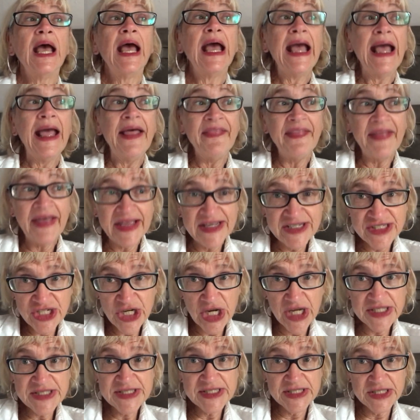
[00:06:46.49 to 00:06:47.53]
And they
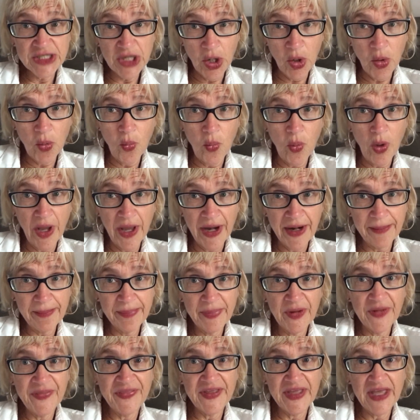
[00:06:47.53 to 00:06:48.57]
just don't want to
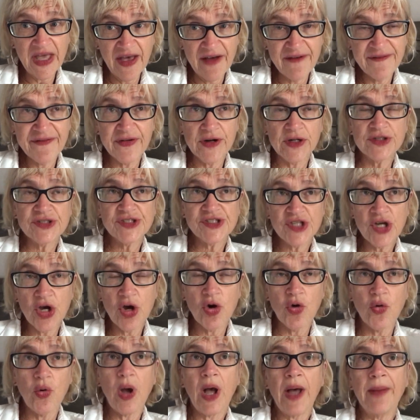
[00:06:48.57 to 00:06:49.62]
put the effort.
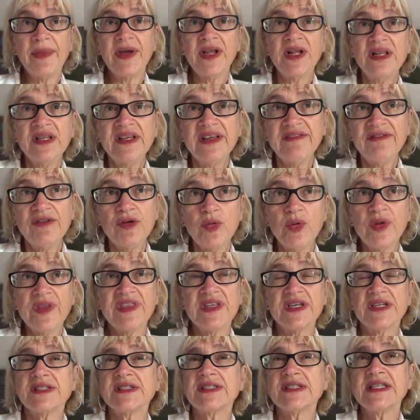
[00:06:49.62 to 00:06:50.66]
So, I'm going to leave you with
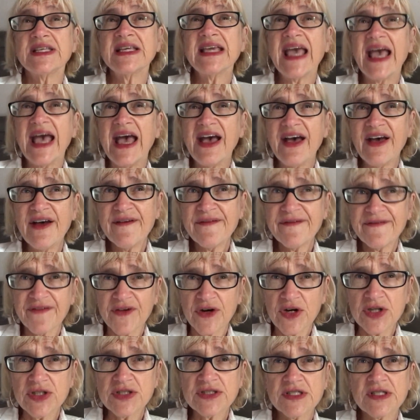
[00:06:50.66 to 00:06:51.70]
this. The
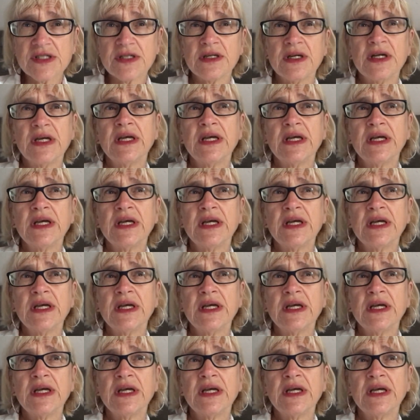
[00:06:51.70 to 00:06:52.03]
effort